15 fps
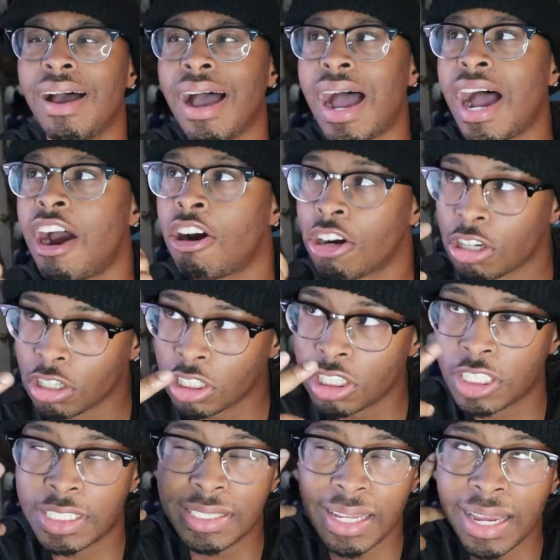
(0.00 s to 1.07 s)
I
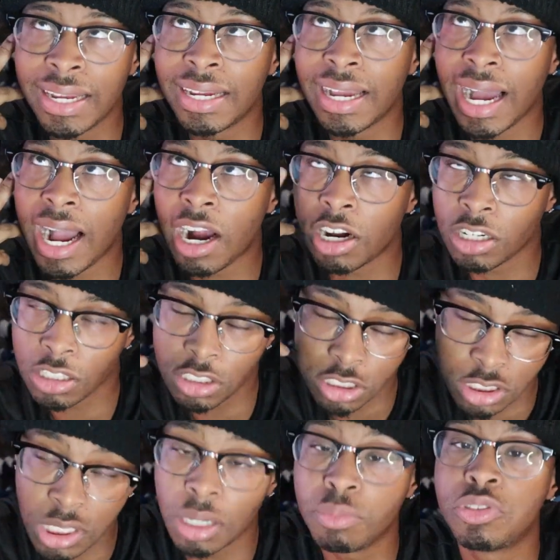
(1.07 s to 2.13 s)
heard
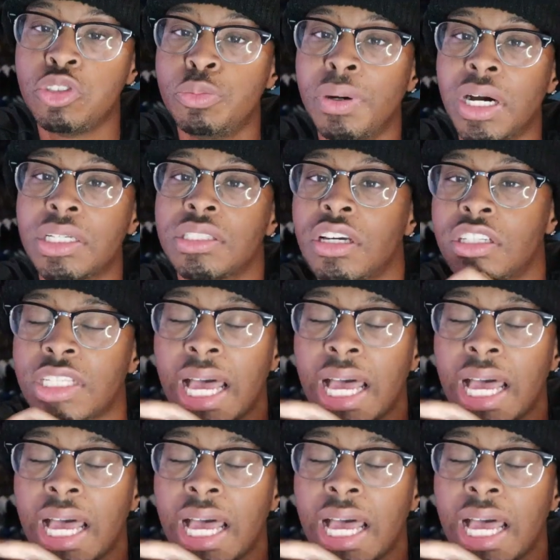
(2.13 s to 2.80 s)
some Tupac songs.